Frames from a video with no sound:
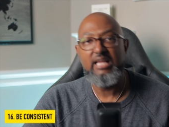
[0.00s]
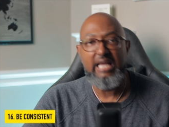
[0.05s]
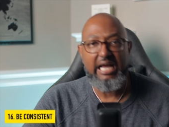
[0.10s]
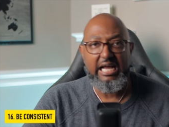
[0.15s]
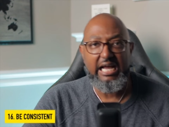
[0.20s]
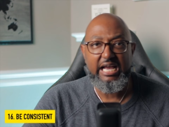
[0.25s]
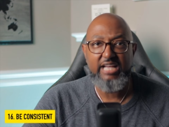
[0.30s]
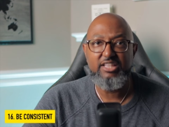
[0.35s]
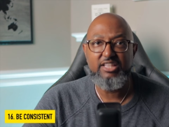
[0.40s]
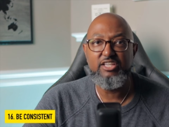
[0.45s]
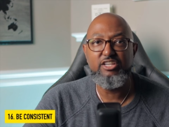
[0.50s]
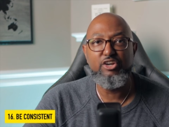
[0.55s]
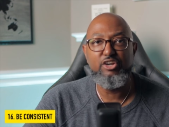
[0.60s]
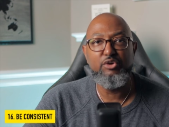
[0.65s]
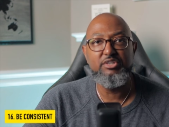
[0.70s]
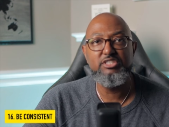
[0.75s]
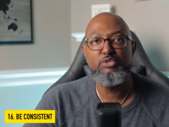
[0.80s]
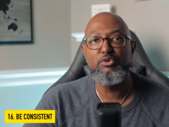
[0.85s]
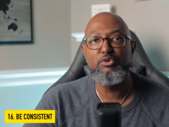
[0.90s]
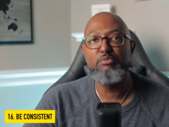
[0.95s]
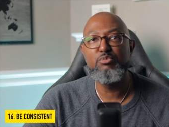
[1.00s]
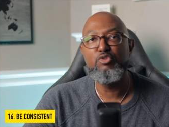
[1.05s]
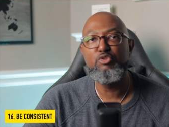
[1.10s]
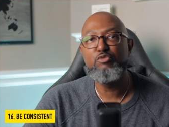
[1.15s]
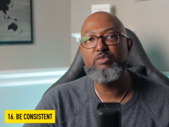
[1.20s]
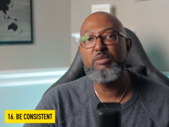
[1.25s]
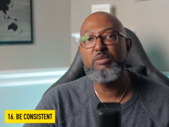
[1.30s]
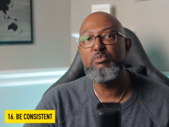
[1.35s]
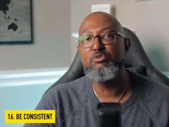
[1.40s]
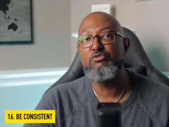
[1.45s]
I had the courage to remove
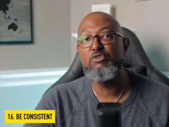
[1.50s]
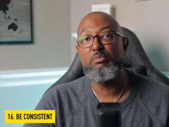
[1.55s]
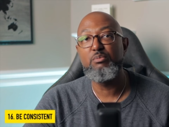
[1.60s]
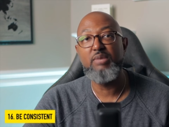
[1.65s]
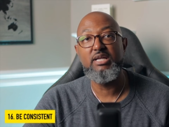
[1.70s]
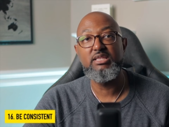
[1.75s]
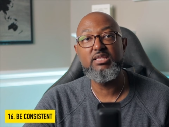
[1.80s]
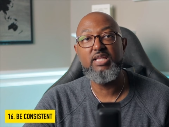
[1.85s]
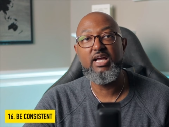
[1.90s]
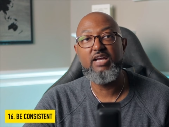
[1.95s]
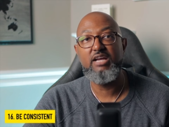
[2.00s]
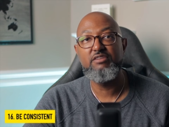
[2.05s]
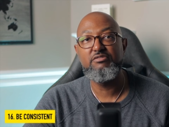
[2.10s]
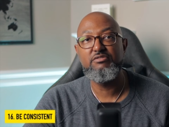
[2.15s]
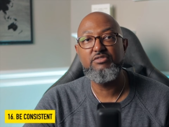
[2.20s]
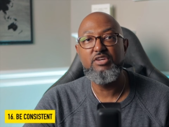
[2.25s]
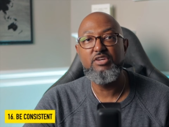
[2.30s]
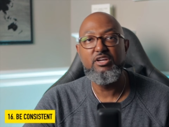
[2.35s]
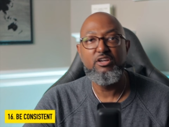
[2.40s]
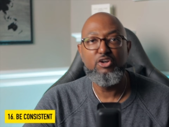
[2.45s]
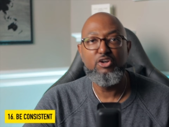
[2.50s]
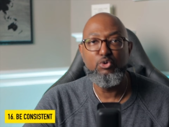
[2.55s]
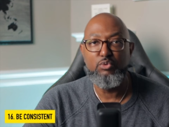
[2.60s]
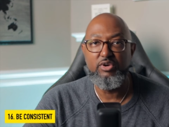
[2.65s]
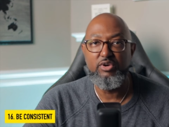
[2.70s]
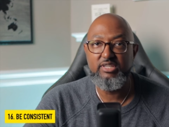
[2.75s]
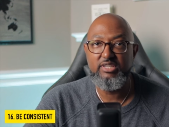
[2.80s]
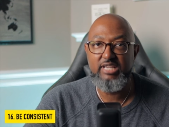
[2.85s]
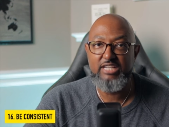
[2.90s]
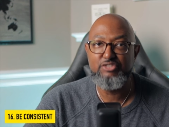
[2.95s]
people from my life who were
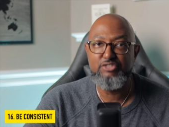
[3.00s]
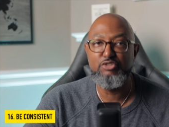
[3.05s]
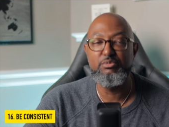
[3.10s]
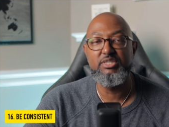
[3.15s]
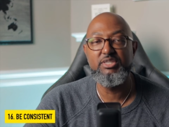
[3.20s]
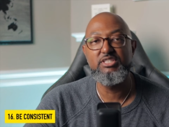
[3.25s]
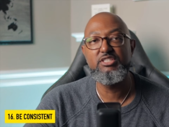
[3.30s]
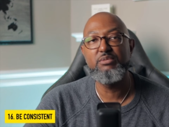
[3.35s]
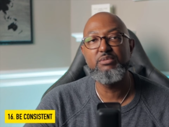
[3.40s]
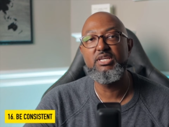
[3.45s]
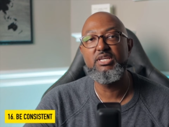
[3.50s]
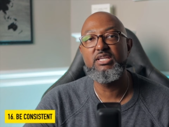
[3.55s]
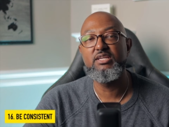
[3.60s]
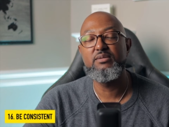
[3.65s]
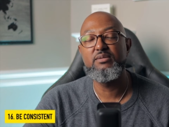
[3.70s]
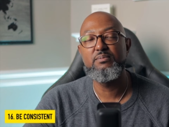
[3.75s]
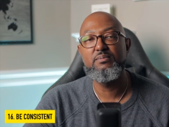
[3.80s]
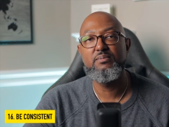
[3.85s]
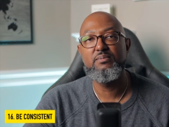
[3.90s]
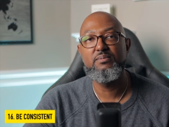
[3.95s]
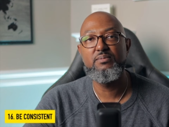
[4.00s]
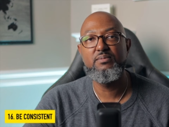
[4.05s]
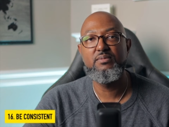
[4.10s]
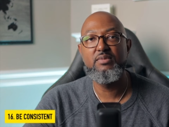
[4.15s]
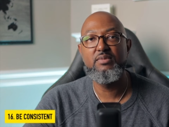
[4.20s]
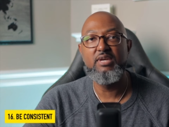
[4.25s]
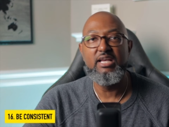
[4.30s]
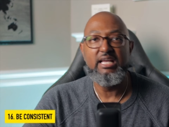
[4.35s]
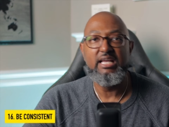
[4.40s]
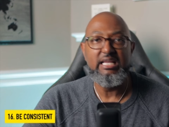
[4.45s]
a detriment to me.
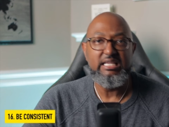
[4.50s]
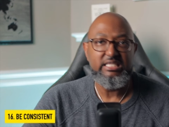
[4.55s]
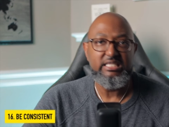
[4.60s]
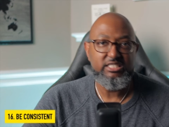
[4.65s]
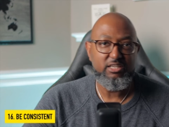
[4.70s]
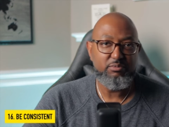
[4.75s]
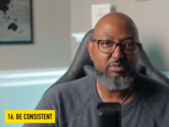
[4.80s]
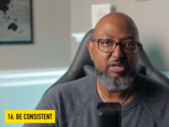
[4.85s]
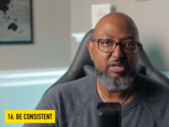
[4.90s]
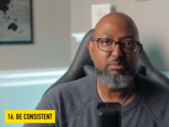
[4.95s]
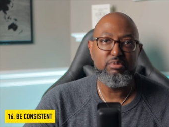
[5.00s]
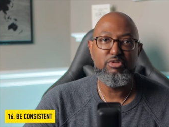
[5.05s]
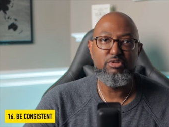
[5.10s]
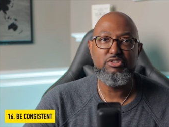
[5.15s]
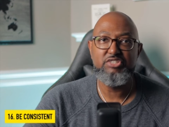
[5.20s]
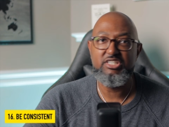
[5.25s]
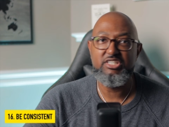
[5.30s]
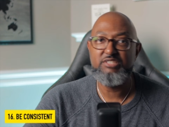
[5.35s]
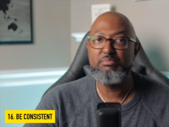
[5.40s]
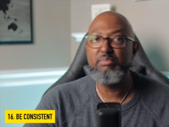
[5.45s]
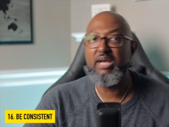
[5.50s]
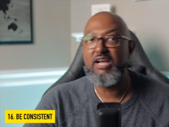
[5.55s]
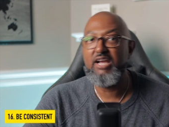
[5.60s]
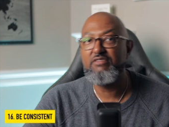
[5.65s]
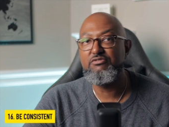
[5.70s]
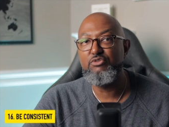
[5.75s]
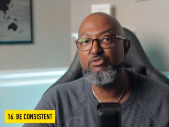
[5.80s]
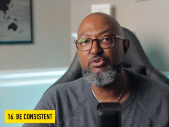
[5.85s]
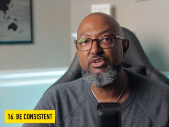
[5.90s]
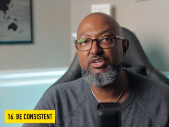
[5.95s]
Some people are just bad
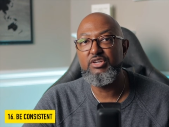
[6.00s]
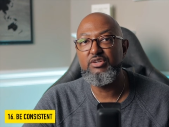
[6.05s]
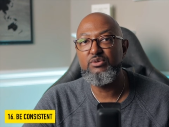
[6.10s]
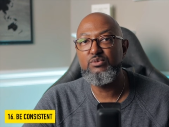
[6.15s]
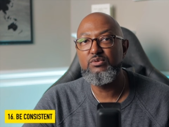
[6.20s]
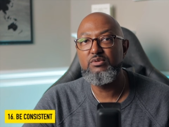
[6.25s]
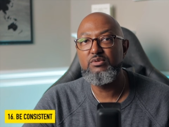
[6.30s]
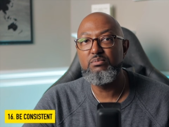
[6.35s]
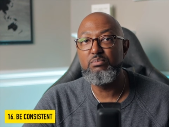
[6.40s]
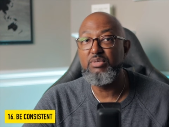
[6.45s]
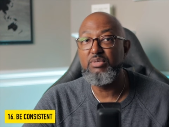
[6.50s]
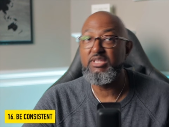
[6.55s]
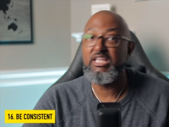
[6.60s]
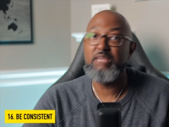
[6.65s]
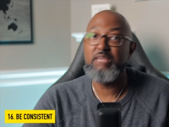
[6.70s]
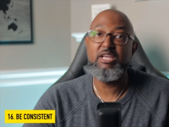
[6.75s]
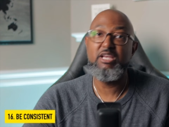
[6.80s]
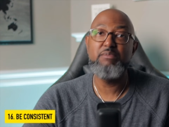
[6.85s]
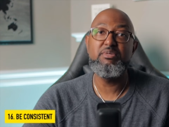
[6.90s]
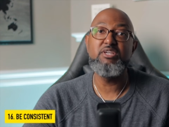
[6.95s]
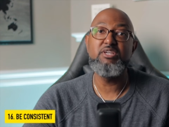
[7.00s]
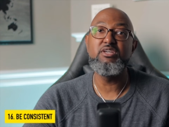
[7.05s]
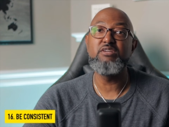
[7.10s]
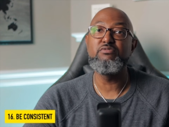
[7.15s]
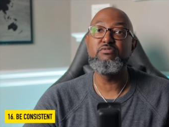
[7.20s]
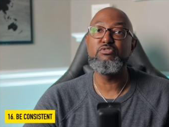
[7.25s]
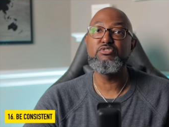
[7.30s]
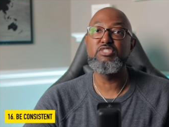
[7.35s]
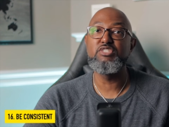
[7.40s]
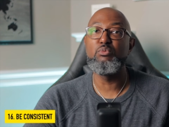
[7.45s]
for you, but they may be good
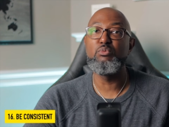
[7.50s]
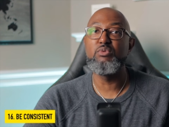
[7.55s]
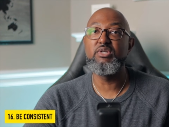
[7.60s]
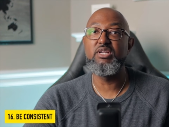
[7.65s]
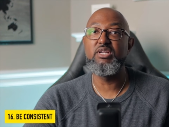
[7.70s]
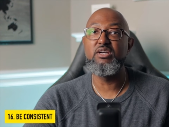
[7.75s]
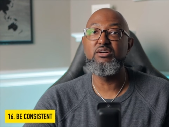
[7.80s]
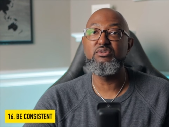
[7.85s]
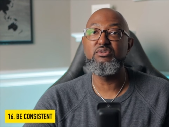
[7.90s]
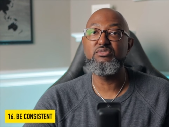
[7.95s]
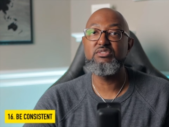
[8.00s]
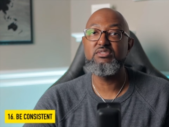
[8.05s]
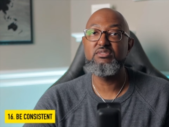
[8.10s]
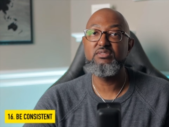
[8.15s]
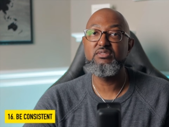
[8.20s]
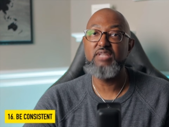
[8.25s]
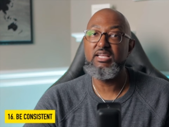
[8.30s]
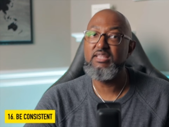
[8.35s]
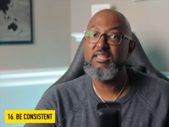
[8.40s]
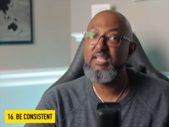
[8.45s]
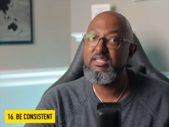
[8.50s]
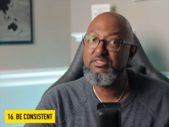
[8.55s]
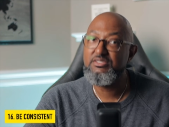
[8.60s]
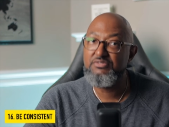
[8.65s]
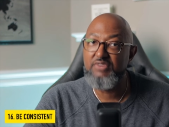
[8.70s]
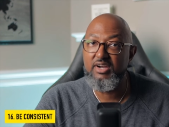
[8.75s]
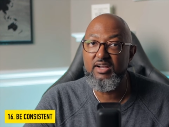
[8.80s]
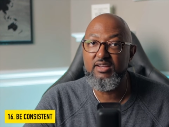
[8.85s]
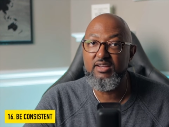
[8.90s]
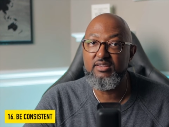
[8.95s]
for someone else, and that's
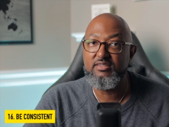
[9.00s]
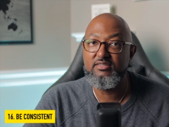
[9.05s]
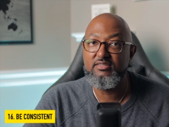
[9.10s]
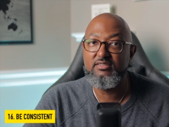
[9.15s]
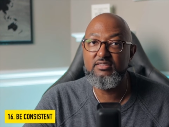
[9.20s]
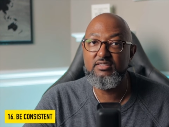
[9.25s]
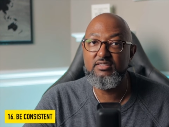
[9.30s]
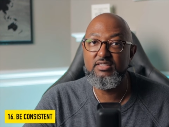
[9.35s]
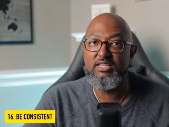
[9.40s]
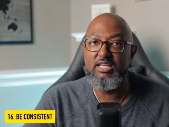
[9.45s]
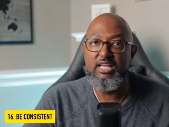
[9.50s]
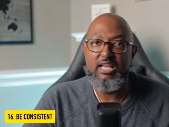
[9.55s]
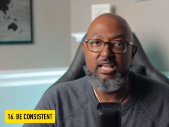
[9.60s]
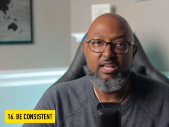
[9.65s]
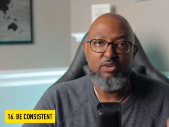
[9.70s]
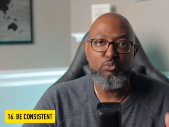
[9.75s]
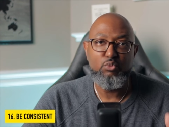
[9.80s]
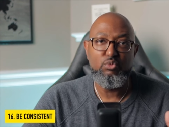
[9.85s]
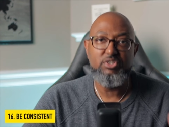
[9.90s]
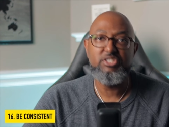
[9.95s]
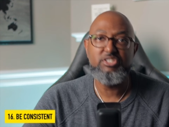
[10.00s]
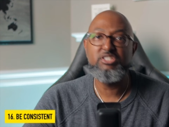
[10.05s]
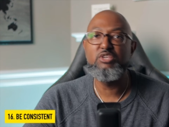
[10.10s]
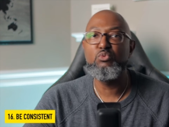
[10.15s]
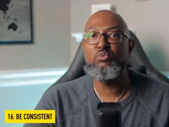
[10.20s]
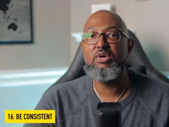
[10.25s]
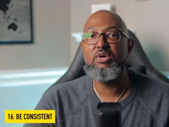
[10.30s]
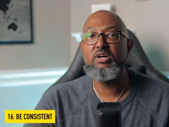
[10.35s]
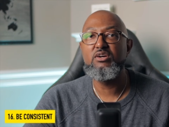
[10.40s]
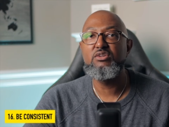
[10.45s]
fine. Wish them
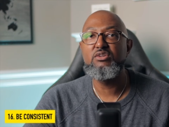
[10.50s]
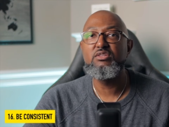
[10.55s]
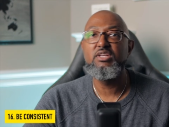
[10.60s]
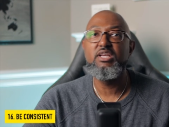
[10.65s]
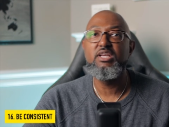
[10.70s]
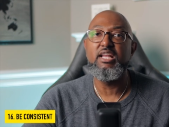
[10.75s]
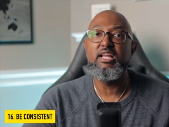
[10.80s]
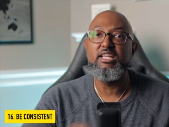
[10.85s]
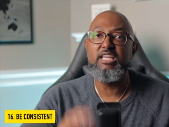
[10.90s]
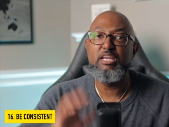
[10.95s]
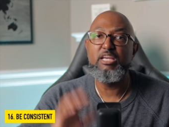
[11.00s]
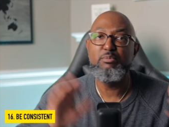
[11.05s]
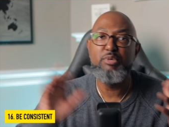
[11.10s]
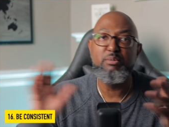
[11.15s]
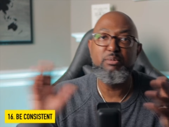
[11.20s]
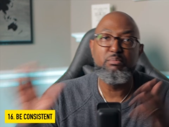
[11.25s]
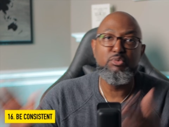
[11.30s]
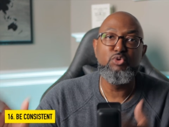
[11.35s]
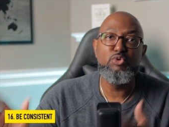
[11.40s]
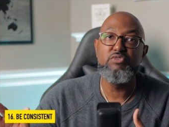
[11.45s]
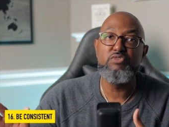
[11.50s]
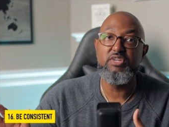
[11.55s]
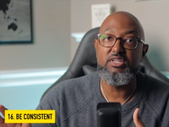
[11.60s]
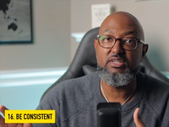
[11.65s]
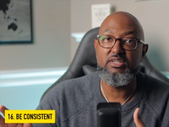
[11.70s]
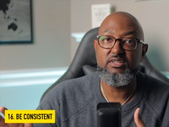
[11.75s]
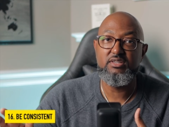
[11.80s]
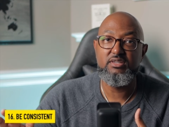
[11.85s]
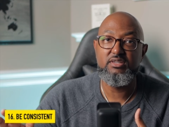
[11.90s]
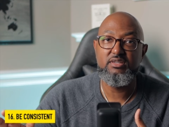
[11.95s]
well and keep it moving,
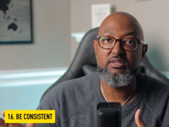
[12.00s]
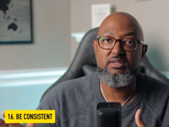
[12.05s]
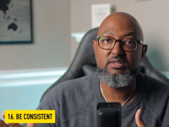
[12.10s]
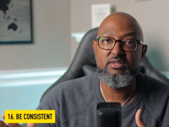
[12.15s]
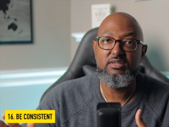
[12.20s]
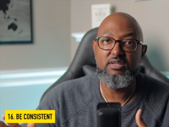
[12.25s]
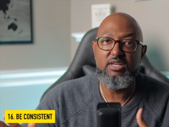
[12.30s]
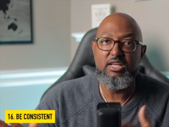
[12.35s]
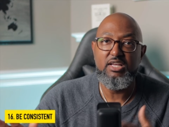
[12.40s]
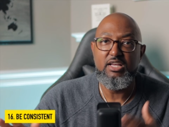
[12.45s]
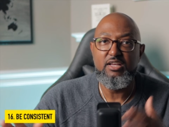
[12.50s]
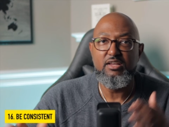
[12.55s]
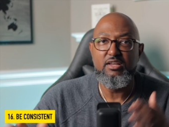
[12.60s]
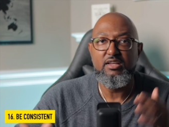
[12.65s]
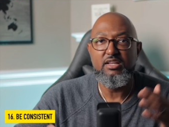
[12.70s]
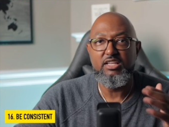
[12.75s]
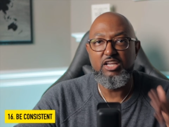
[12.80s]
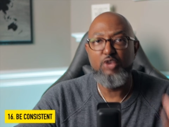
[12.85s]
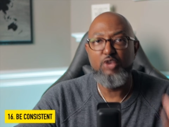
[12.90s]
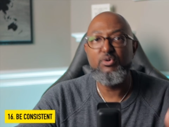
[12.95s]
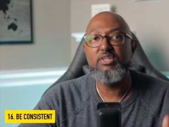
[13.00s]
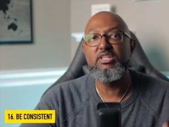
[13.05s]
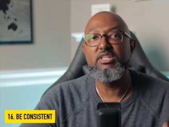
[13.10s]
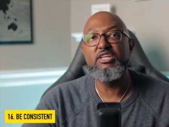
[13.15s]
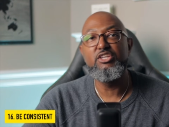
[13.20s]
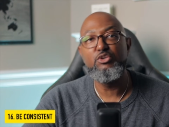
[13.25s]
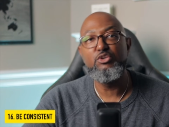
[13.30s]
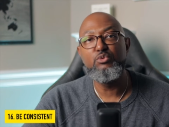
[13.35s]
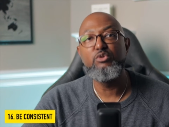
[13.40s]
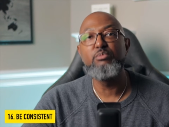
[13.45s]
knowing that
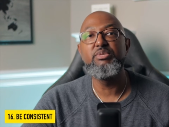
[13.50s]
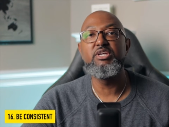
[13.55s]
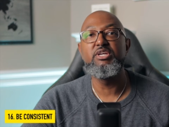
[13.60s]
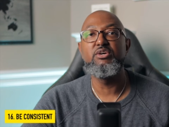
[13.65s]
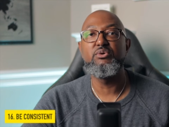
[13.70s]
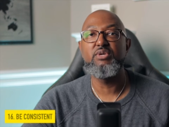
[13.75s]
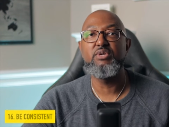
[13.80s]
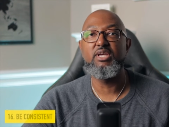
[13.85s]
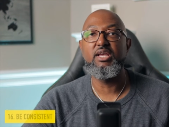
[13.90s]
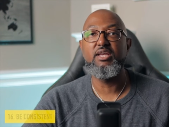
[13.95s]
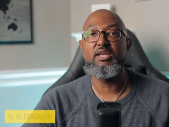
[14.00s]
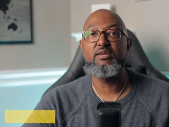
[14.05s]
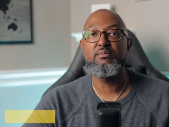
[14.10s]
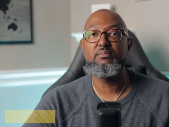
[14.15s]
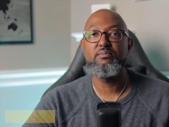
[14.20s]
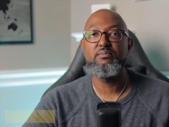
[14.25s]
you will be okay.